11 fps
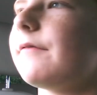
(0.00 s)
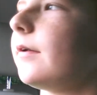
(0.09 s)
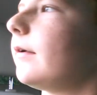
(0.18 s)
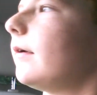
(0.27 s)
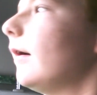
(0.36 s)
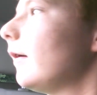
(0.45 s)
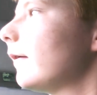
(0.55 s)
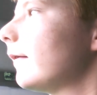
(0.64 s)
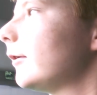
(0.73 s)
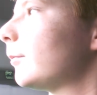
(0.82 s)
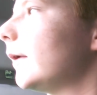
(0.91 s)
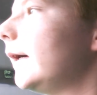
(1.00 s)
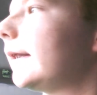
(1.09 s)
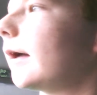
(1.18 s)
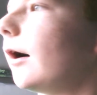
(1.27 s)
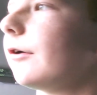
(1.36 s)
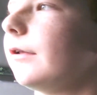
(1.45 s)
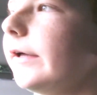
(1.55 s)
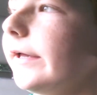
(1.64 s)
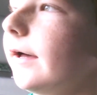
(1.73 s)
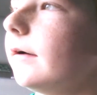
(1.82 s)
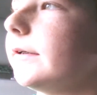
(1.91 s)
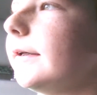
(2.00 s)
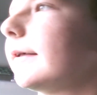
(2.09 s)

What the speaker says: haven't heard of this place called Leo's,